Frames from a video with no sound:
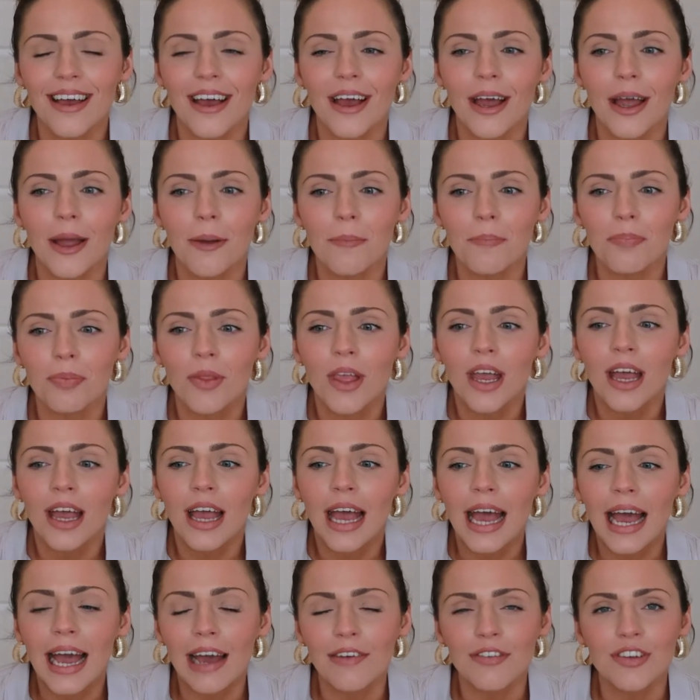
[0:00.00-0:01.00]
Um,
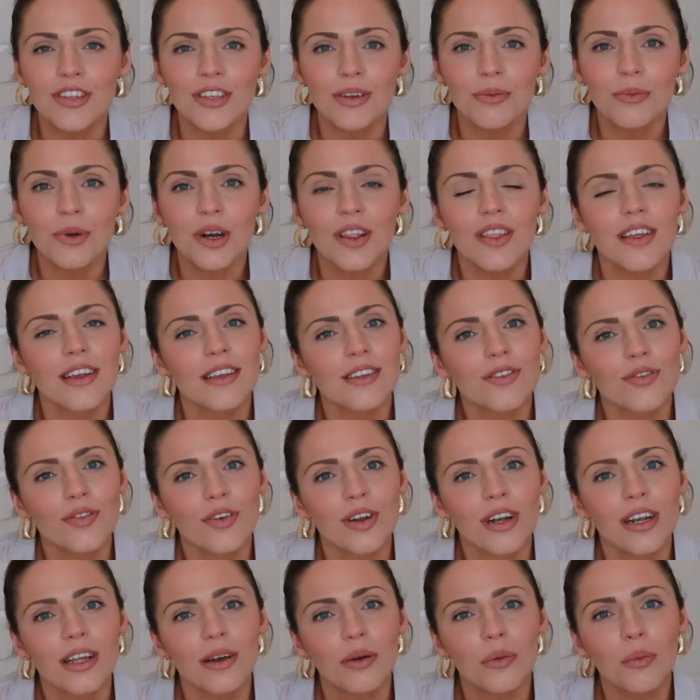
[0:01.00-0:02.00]
haven't done one of these
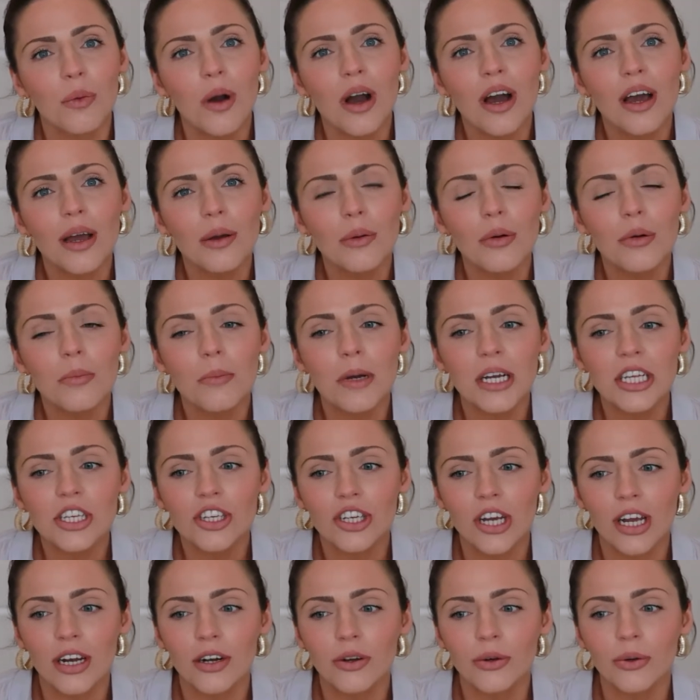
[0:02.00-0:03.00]
for a little while on my
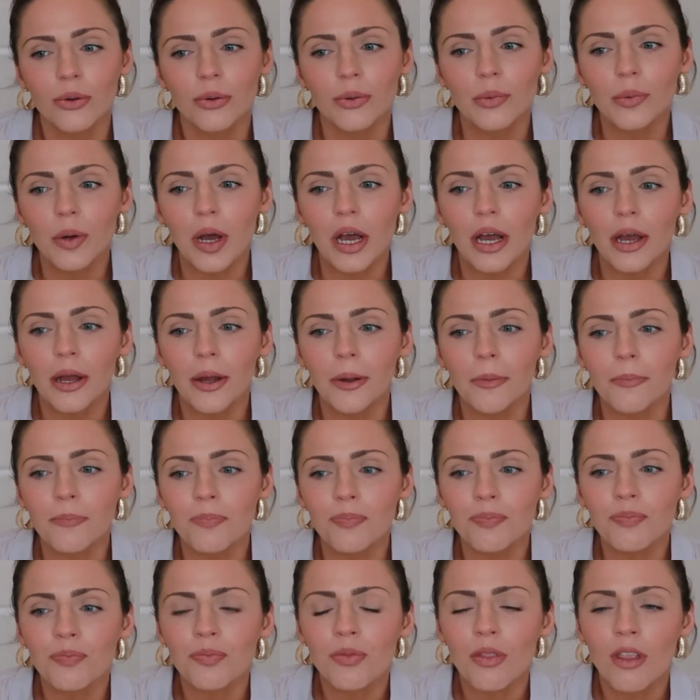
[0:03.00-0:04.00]
channel.
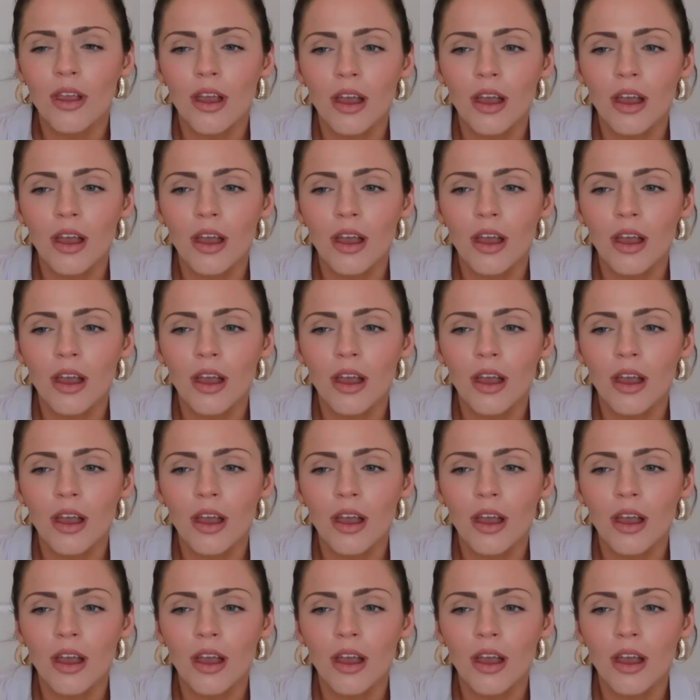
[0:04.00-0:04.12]
Um,